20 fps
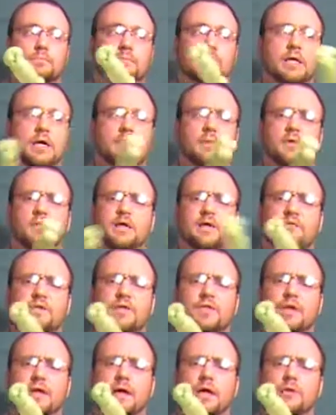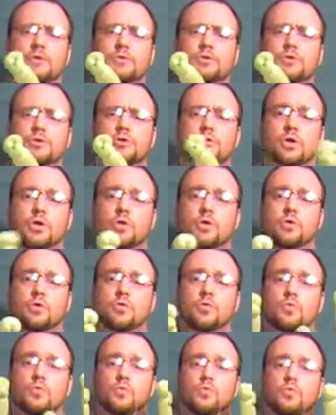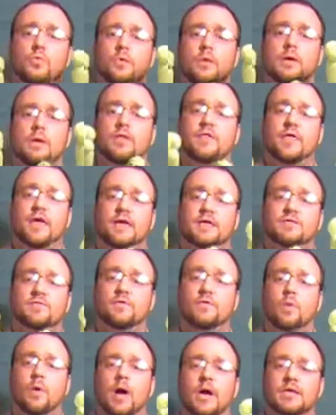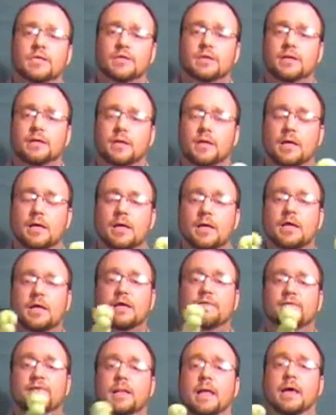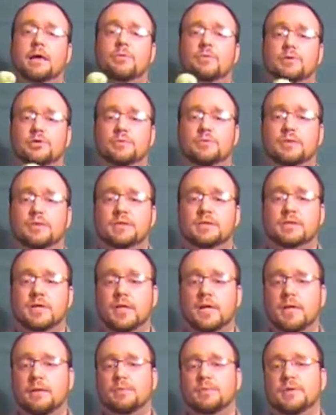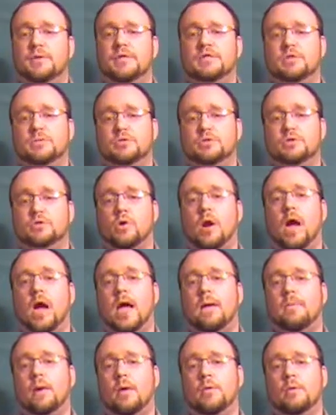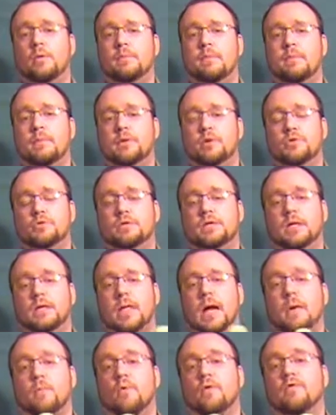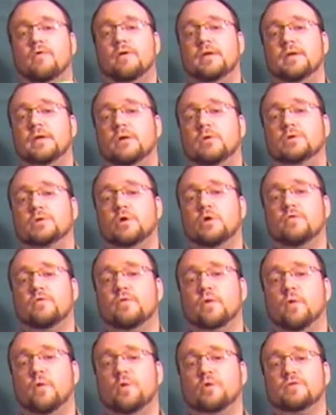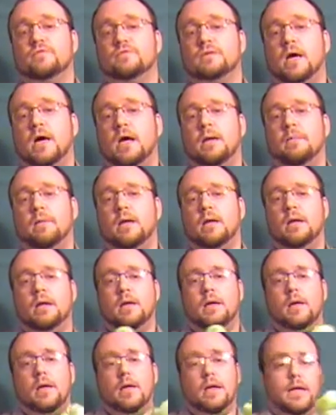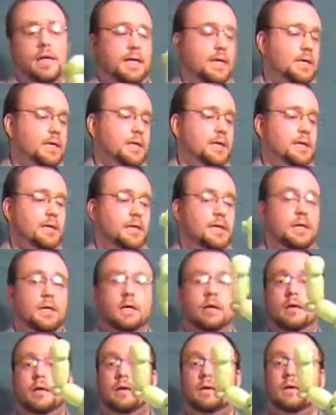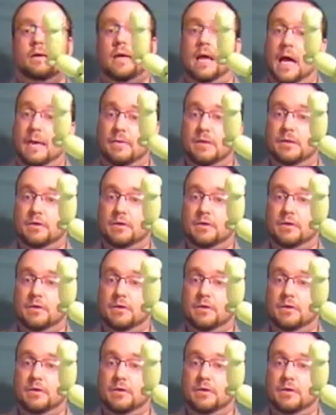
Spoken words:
really think of anything else, so thanks for watching. If you like what you've been seeing, please subscribe. I will be producing a lot more videos over the course of time. And happy